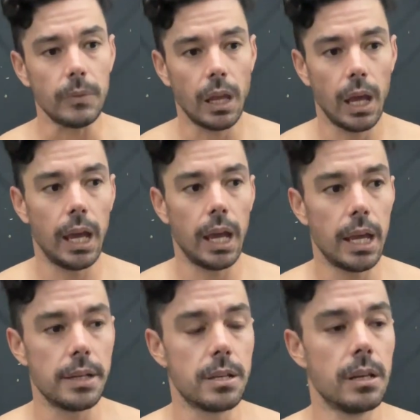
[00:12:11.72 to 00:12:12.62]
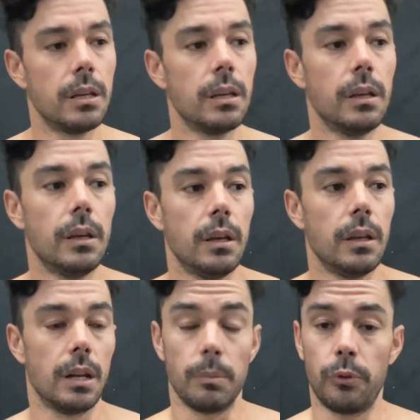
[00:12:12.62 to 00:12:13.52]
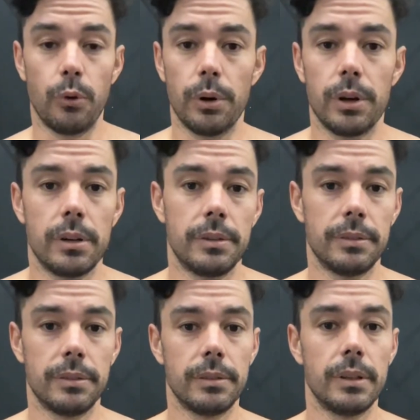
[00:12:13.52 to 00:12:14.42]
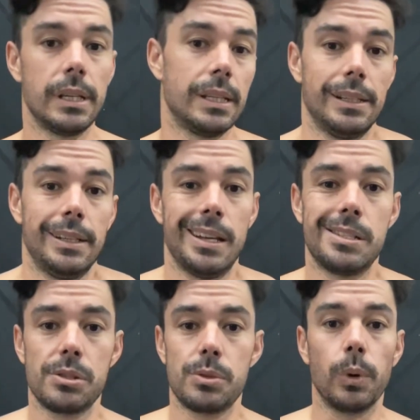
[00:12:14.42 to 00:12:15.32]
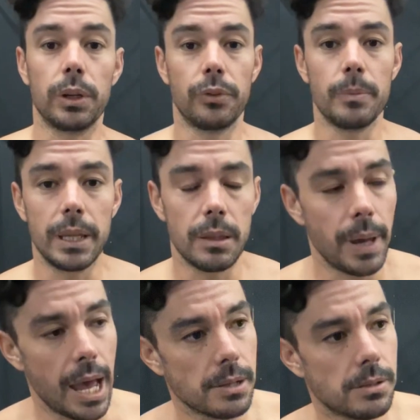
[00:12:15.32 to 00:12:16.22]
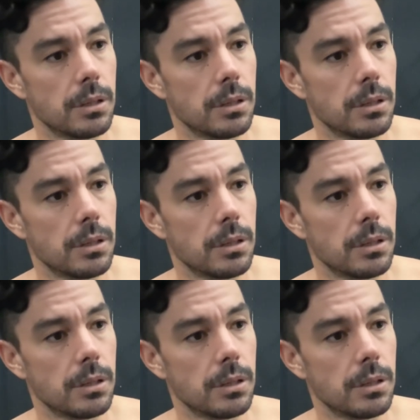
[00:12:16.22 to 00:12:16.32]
And number four, it's just worked for me in the past.